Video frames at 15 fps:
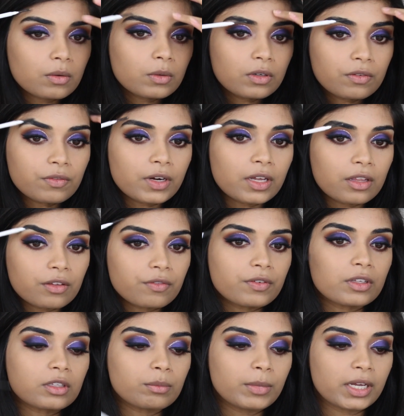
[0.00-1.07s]
I would have rather
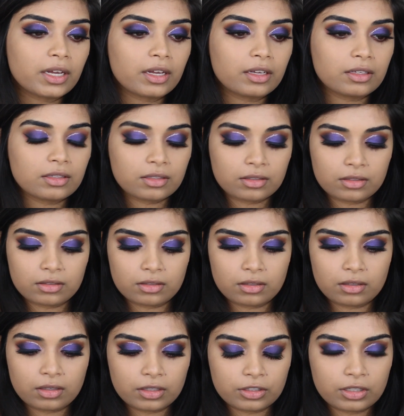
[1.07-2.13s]
filled my eyes.
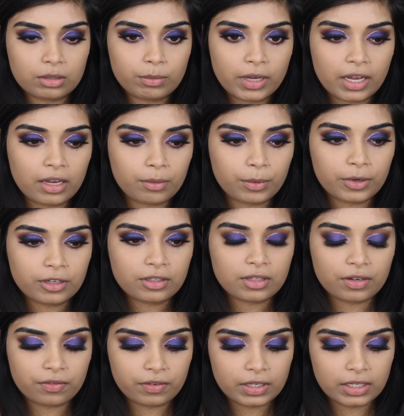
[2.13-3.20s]
Actually, my eyebrows
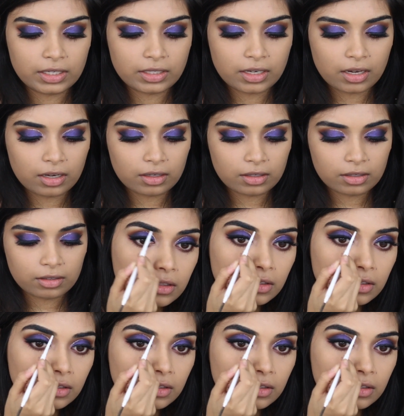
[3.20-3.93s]
are really dark.